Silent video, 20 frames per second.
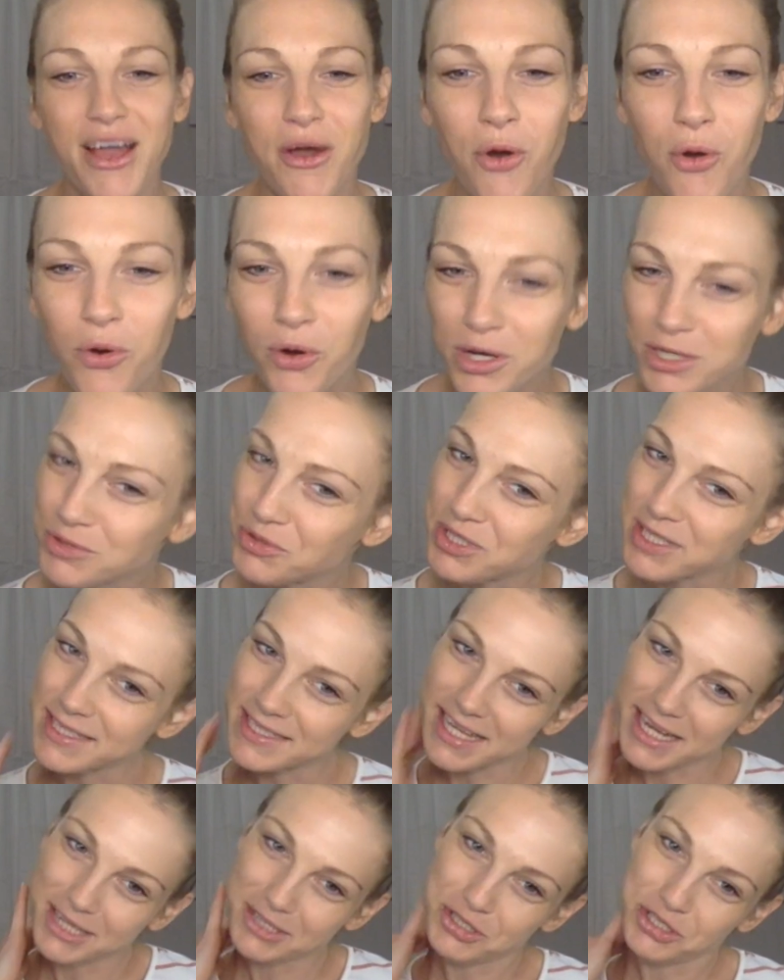or just
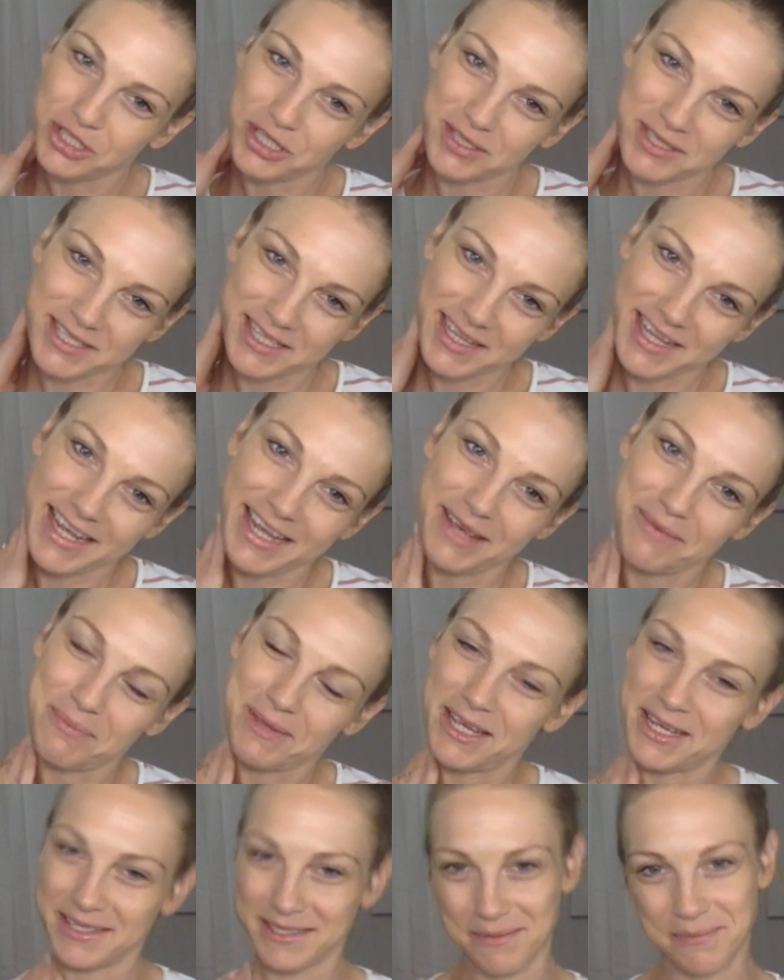like shirts like it
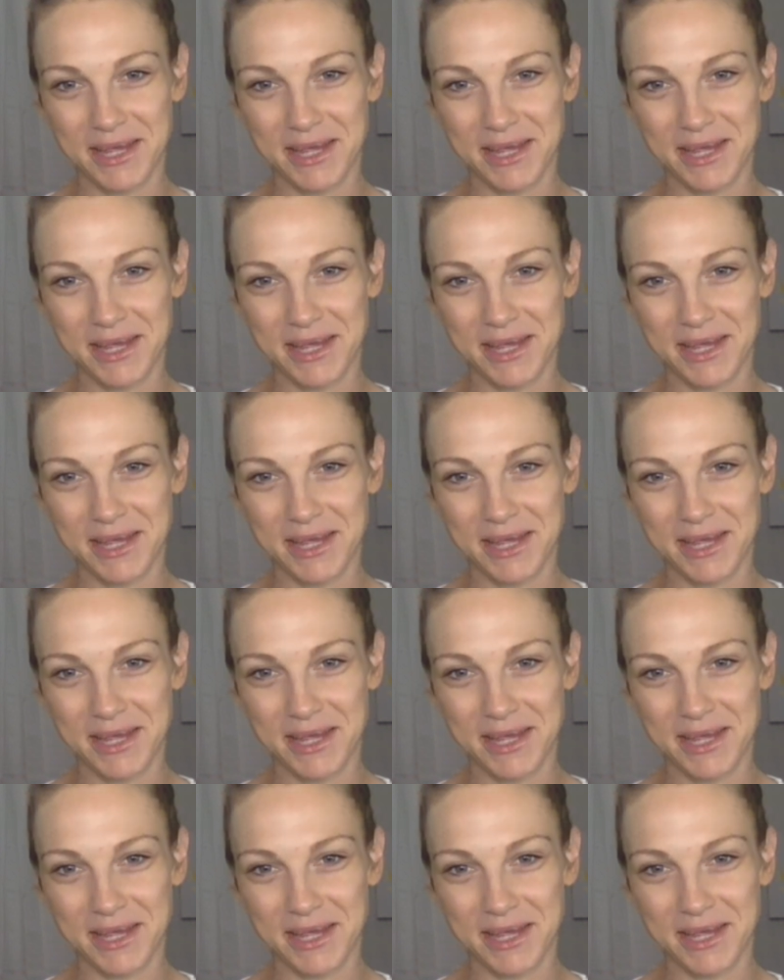because it